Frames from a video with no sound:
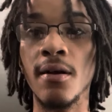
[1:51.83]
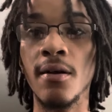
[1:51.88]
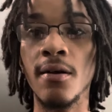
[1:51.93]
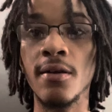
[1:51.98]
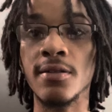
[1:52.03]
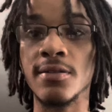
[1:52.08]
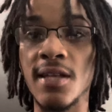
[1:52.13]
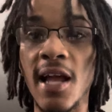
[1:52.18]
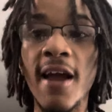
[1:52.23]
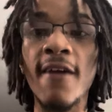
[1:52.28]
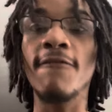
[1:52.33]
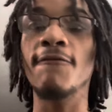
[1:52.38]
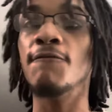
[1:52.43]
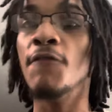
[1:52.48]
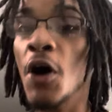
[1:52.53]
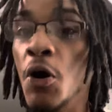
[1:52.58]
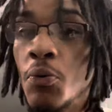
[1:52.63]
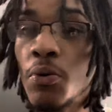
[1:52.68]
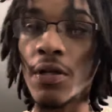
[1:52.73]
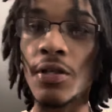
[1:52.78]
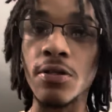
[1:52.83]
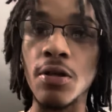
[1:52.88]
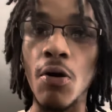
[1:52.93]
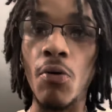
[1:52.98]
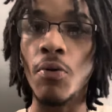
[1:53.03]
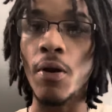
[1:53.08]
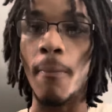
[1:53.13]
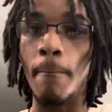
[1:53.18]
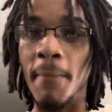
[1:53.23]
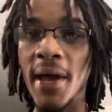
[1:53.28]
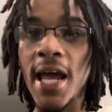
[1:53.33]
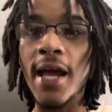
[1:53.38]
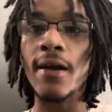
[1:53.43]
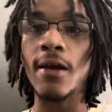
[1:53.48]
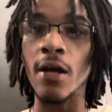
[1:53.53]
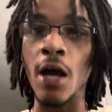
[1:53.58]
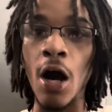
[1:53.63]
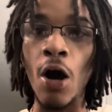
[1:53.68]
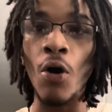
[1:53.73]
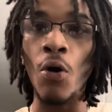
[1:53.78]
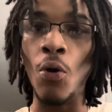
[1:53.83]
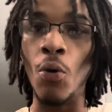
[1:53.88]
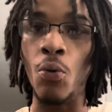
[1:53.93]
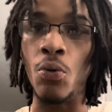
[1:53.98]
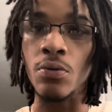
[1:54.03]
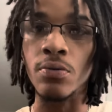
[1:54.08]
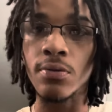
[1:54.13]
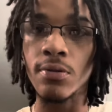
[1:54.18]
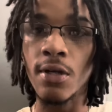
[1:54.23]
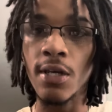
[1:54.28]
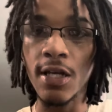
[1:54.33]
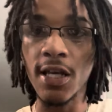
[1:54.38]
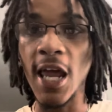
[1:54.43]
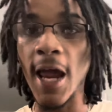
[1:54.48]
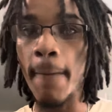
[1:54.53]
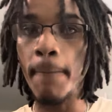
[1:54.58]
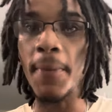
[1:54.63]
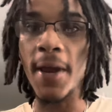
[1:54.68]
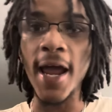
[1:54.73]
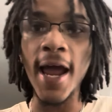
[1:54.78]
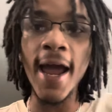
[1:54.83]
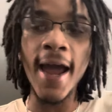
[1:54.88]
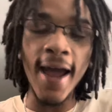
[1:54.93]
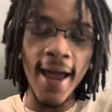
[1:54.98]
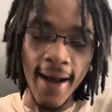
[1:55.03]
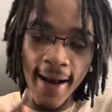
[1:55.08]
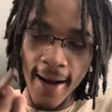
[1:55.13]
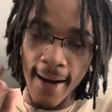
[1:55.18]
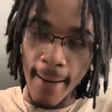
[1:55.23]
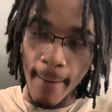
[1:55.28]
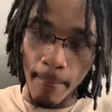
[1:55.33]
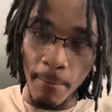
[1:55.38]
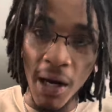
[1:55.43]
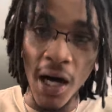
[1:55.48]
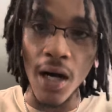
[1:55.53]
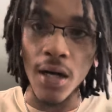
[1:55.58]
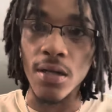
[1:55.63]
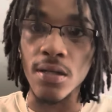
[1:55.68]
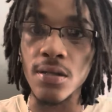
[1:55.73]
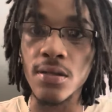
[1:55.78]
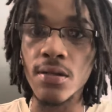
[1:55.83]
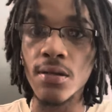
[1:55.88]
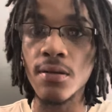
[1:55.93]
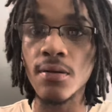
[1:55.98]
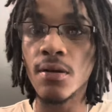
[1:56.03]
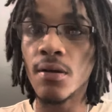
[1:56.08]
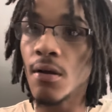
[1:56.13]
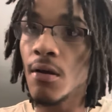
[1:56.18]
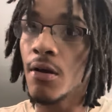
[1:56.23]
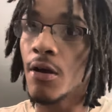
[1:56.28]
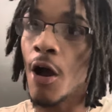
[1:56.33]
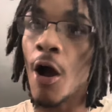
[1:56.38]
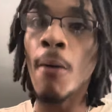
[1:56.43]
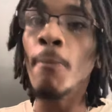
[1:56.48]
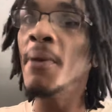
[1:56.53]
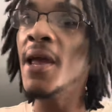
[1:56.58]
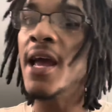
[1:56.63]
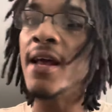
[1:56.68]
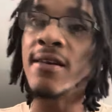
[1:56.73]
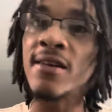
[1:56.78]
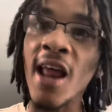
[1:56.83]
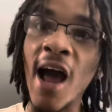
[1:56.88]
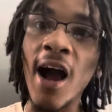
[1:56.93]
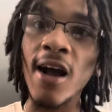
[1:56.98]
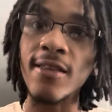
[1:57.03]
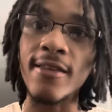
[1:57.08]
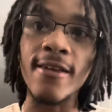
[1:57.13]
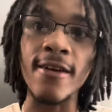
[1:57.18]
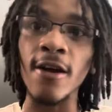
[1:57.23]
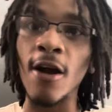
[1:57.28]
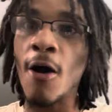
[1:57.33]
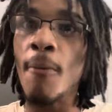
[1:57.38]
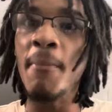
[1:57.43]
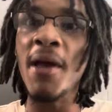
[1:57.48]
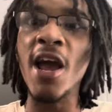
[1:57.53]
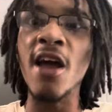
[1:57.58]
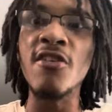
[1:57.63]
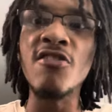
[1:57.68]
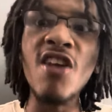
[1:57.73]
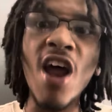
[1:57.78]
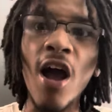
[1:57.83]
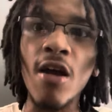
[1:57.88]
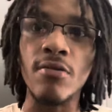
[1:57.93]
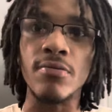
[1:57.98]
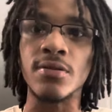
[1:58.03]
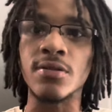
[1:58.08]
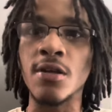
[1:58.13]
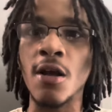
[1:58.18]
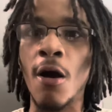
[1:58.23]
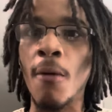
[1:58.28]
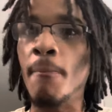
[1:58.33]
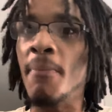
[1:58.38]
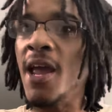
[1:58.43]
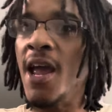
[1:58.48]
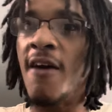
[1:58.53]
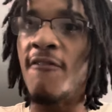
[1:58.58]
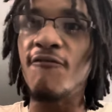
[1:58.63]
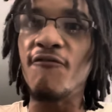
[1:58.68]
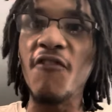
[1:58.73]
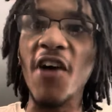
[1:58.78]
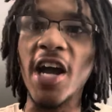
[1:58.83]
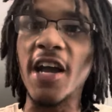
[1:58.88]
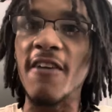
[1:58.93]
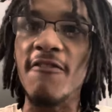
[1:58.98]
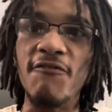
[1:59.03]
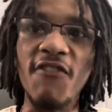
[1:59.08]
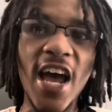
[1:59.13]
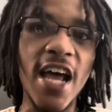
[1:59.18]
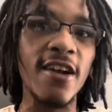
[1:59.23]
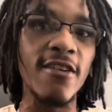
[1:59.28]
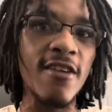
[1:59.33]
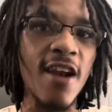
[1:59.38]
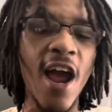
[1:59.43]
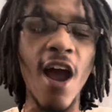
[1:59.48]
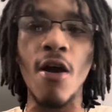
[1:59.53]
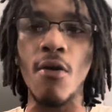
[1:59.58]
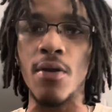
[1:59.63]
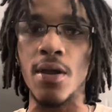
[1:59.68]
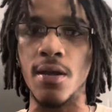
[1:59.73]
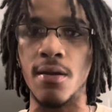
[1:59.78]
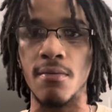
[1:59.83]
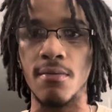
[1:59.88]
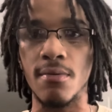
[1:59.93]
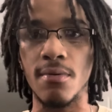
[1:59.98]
Stay focused on the big goals. Keep your head in the books. Go be a doctor. Go be a nurse. Go be a fucking veterinarian.